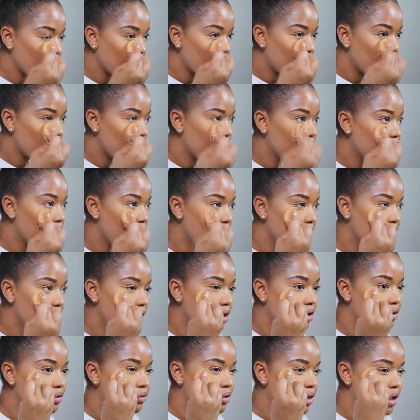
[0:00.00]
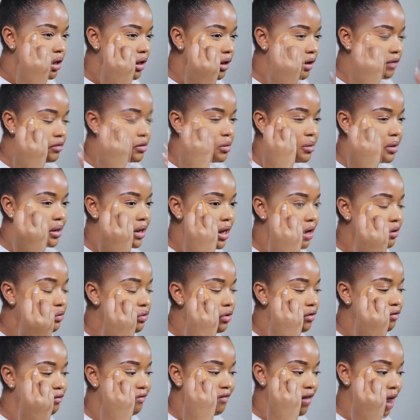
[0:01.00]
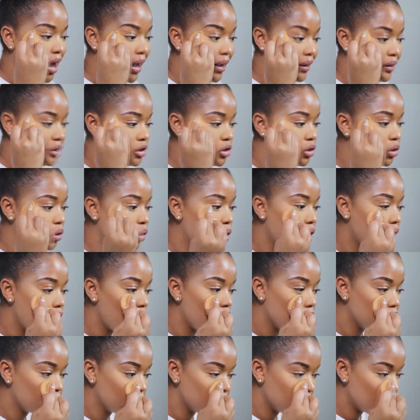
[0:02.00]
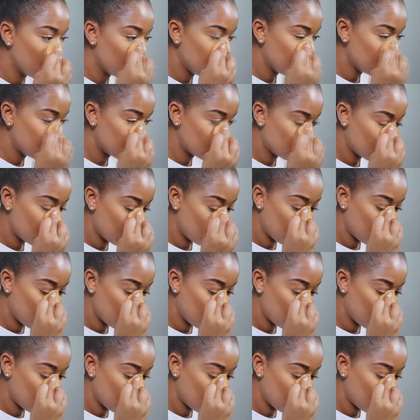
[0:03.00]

and I find that it really gives me that refined look afterwards.